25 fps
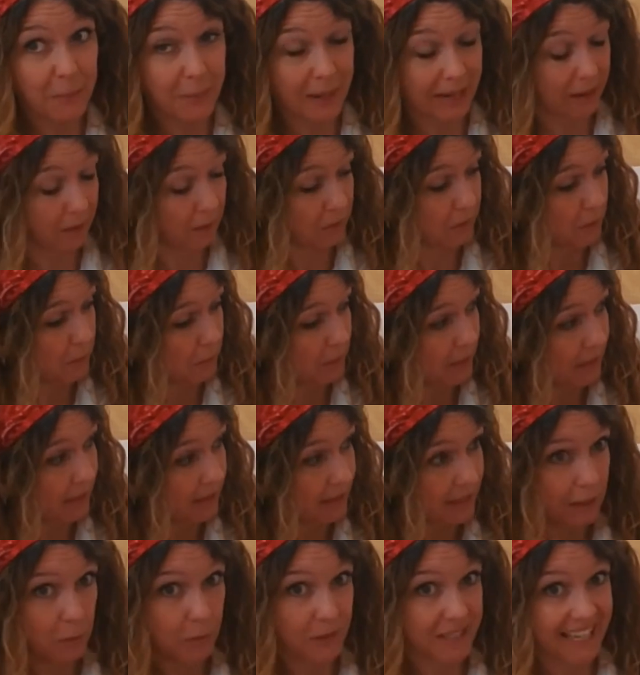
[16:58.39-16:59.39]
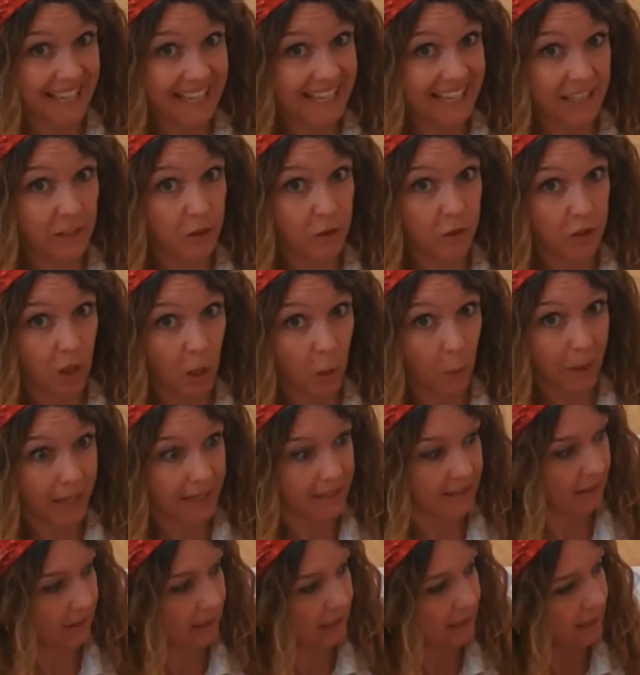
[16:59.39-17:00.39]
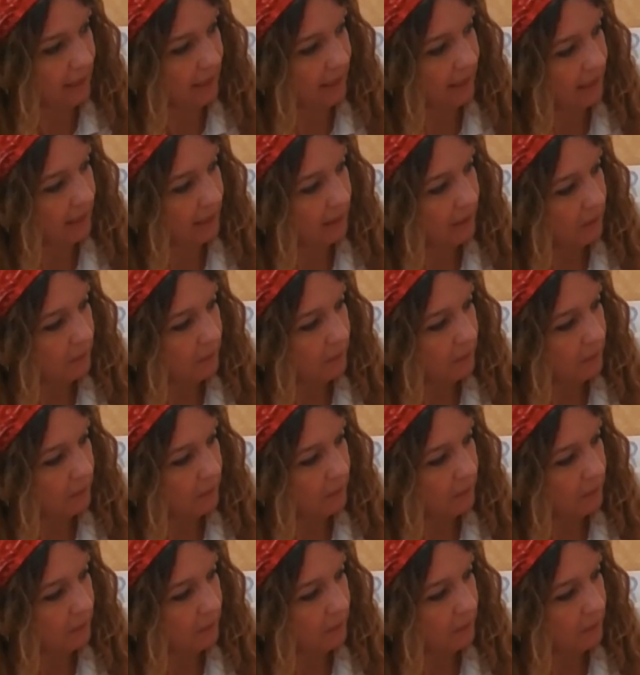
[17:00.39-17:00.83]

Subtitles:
bounce because he was getting so excited.